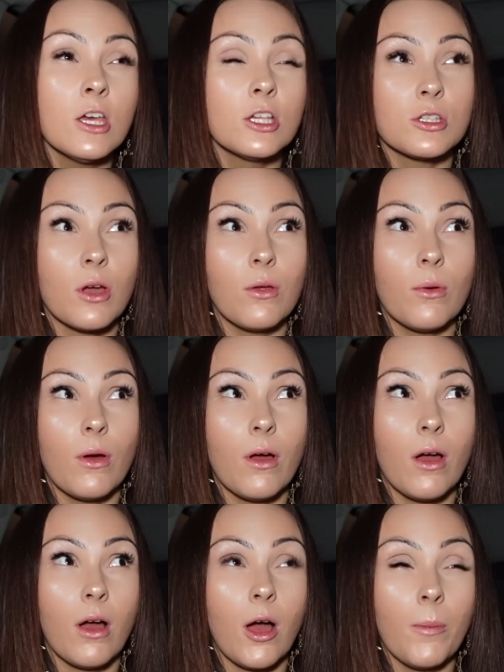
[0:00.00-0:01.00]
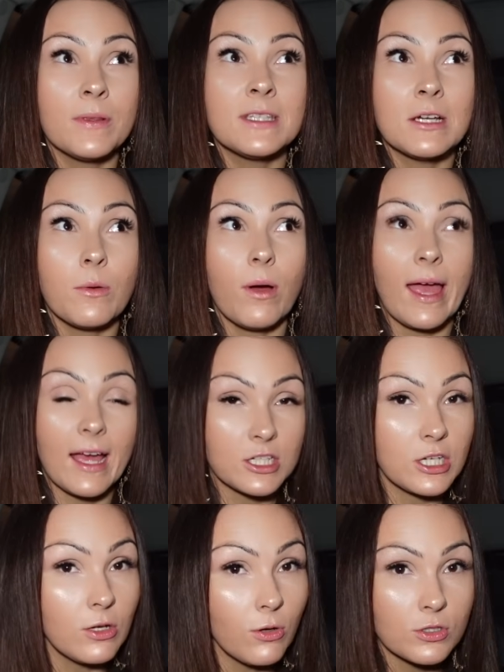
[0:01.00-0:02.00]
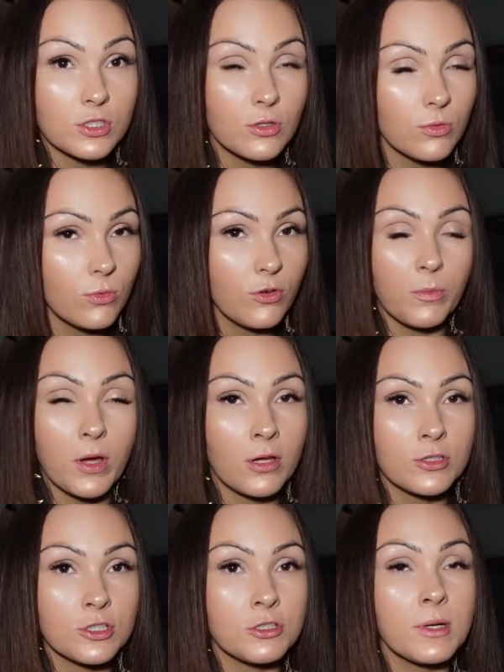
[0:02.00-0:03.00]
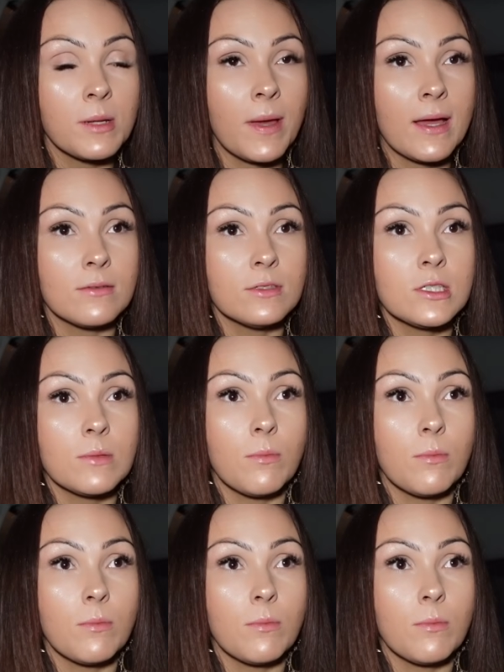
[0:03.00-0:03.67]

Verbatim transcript: So up until I actually lost all of my 120 pounds,